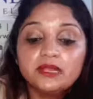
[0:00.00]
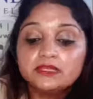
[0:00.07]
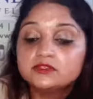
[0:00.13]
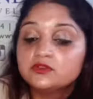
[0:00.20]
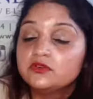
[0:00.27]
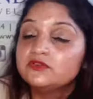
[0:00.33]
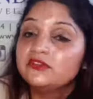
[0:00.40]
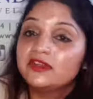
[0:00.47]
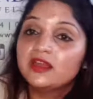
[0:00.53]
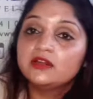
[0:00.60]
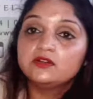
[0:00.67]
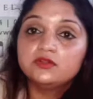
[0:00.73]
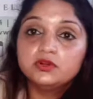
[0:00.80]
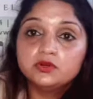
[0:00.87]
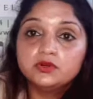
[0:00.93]
please don't
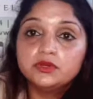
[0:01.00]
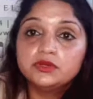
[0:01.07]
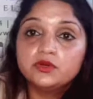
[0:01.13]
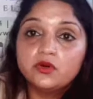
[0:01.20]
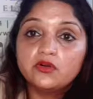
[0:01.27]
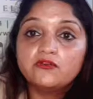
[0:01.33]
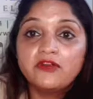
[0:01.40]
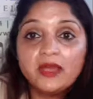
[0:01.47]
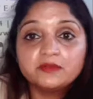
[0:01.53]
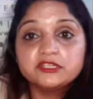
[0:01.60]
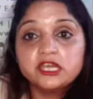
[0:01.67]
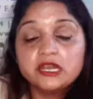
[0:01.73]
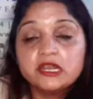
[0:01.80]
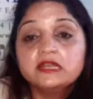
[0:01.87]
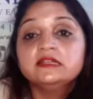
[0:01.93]
forget to do your
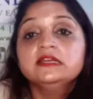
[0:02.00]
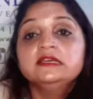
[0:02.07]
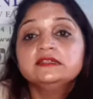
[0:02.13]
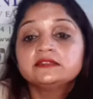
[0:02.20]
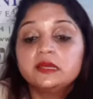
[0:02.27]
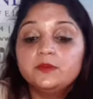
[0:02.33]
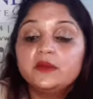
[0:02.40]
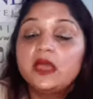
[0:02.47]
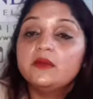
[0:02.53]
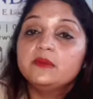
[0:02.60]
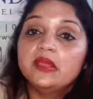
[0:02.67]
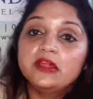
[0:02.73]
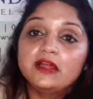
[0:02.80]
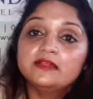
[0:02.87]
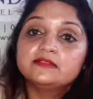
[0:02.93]
wrap check-in.
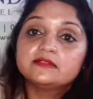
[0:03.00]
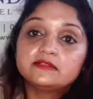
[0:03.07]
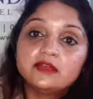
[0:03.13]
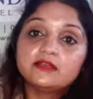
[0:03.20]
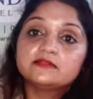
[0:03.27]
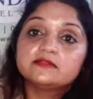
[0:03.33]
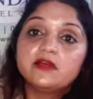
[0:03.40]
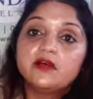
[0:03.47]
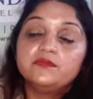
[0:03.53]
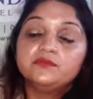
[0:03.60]
Sometimes airlines does,